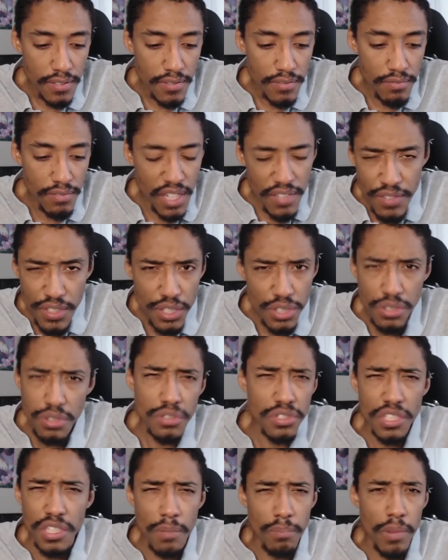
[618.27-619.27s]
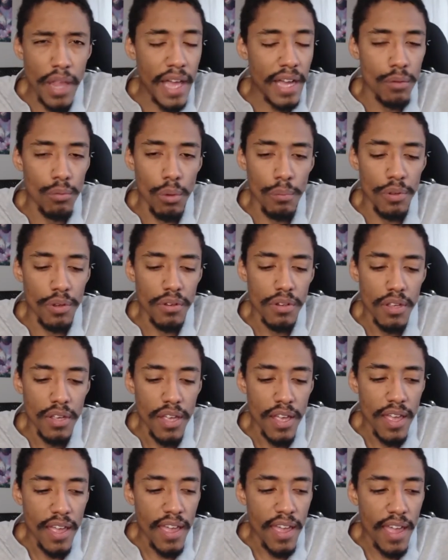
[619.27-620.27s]
Reva just looks like a black woman,
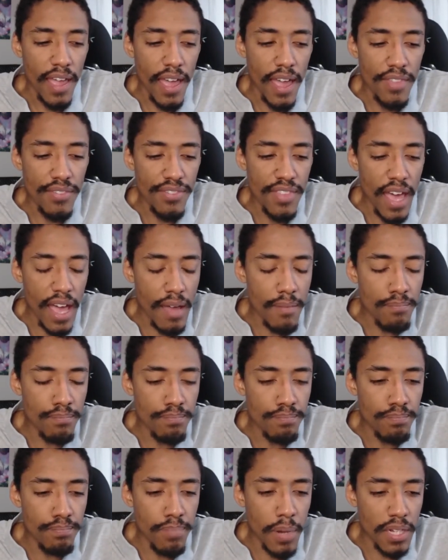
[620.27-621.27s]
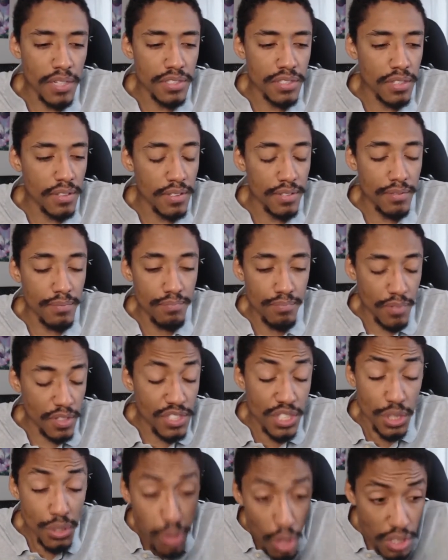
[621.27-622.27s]
and that bugs.
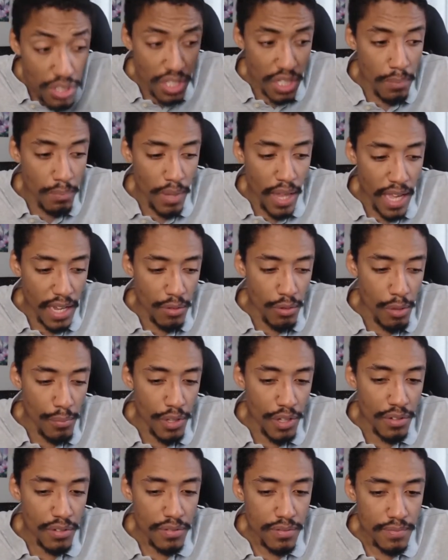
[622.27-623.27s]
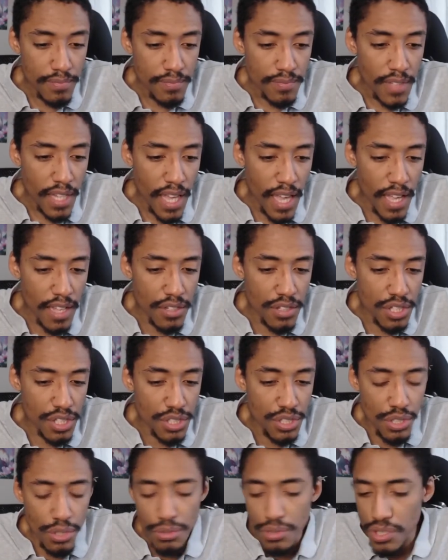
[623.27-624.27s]
She looks like a black woman, and
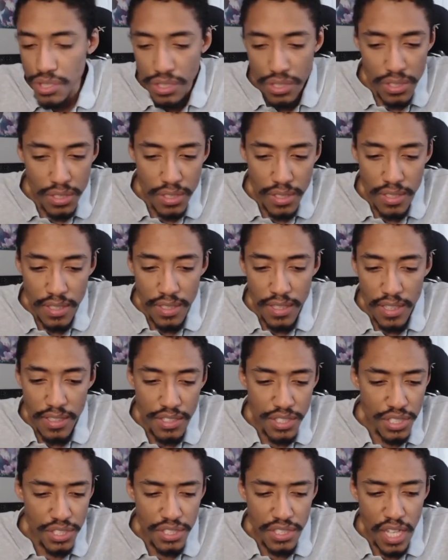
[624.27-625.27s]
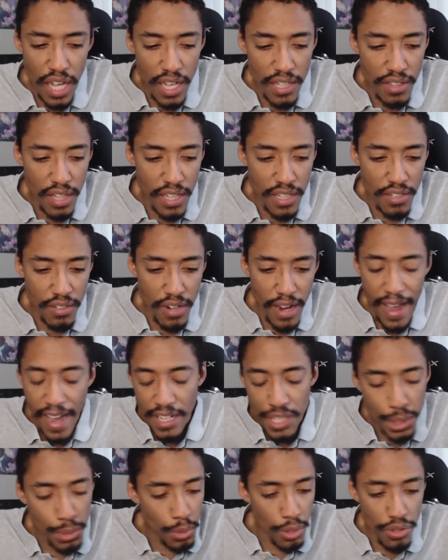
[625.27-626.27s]
she's got like her
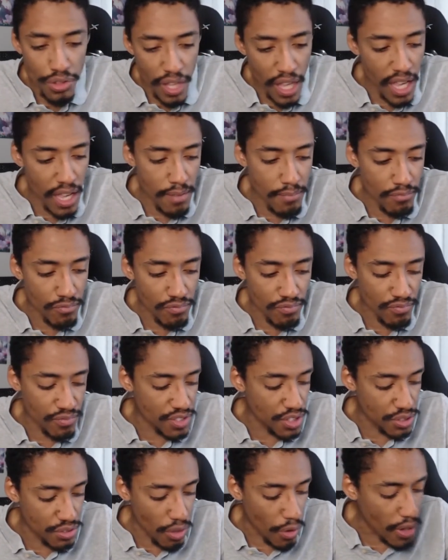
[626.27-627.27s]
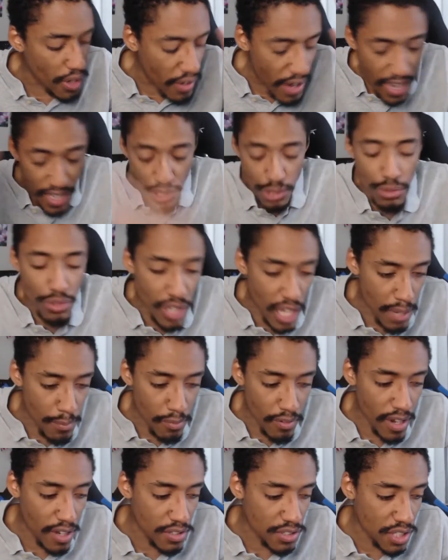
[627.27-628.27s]
actual name. She's throwing her actual name
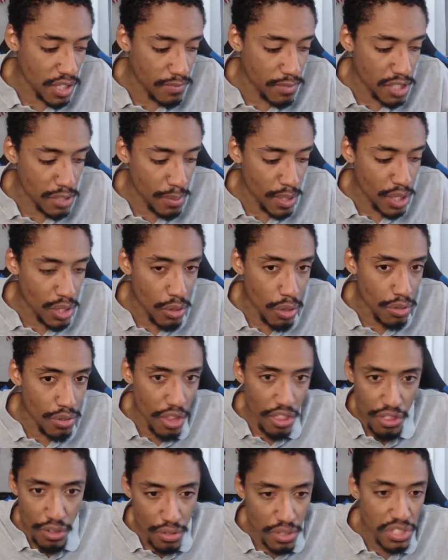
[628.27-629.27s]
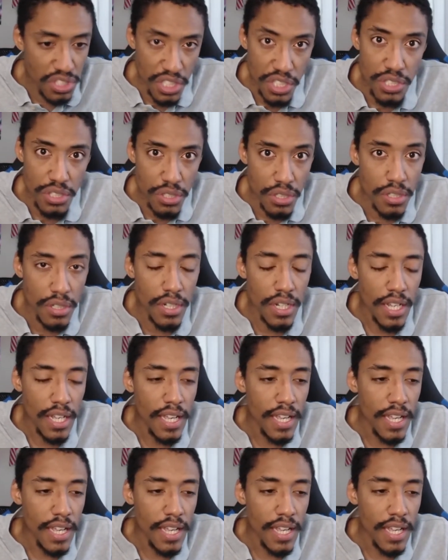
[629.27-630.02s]
around instead of just being called the third sister.